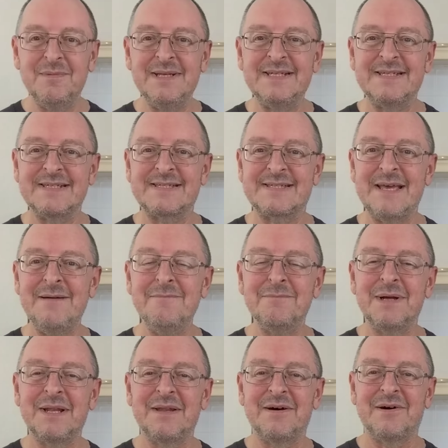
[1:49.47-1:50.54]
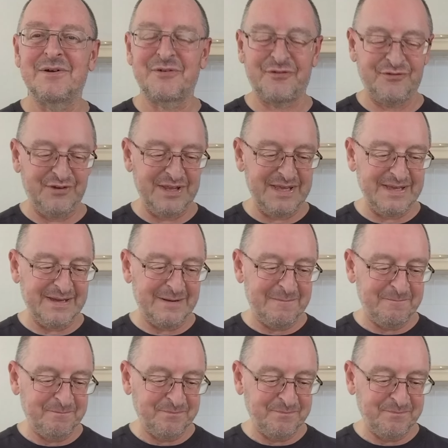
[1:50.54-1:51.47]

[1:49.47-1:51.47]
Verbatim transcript: in December last year.